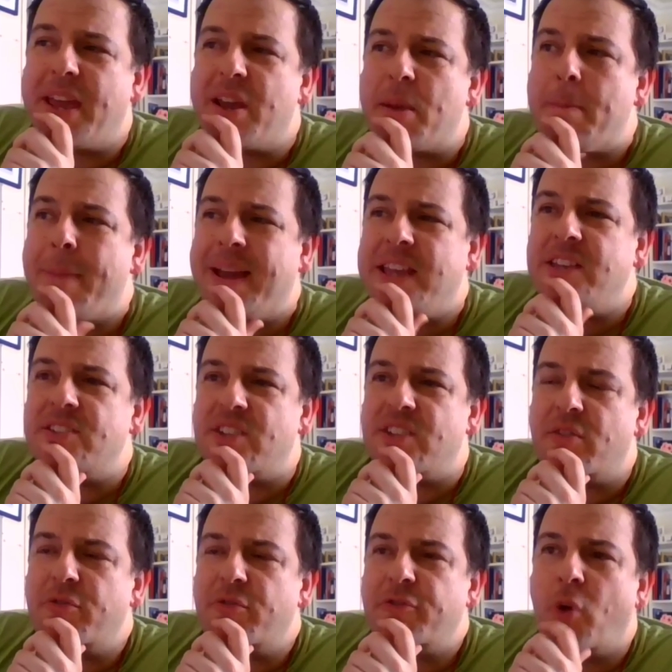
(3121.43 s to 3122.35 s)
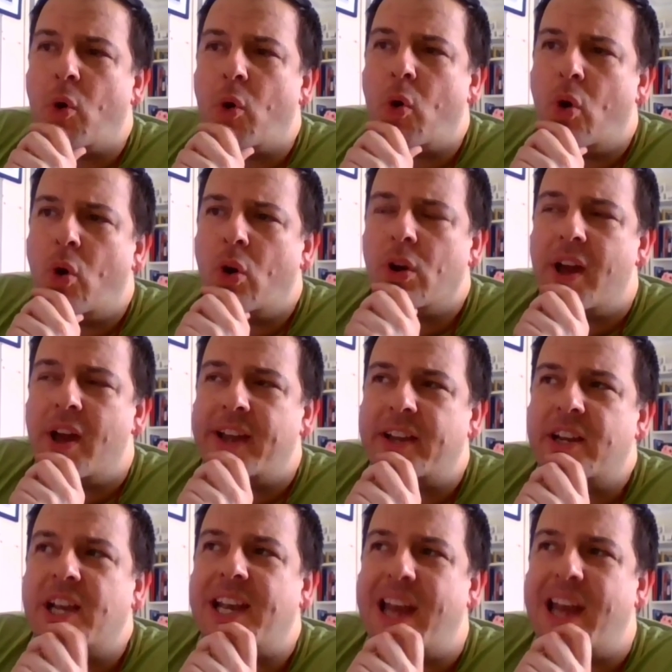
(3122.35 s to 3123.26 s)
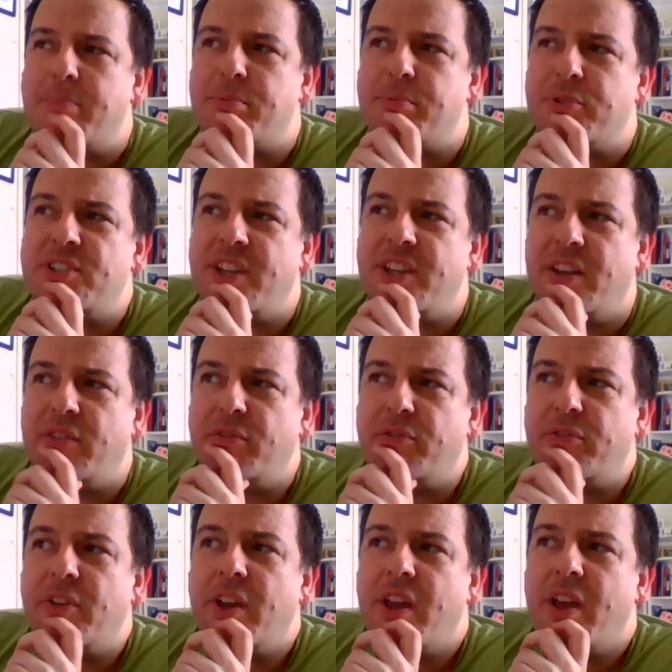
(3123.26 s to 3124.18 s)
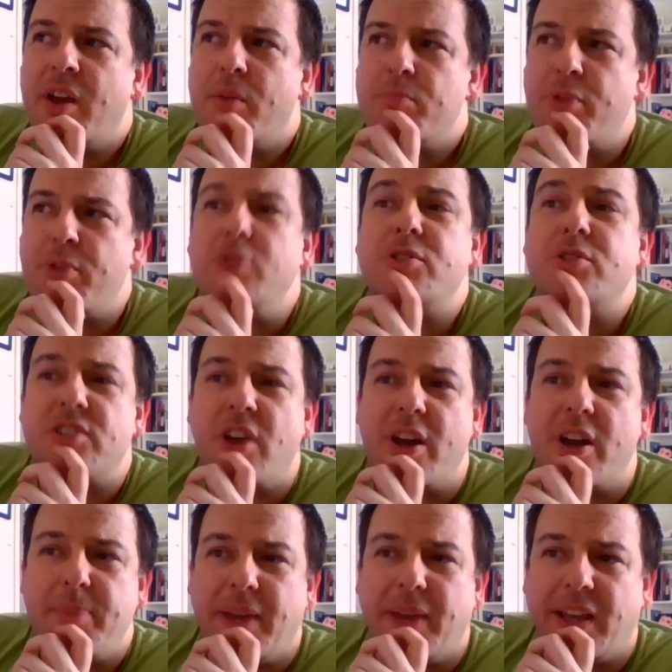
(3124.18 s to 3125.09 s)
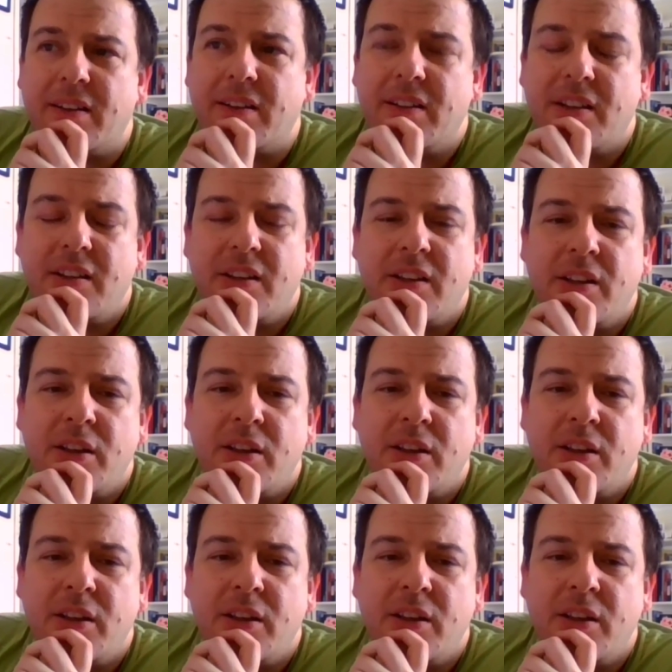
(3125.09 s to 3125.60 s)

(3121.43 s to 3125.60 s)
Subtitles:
it being amazing for like collaborative prototyping,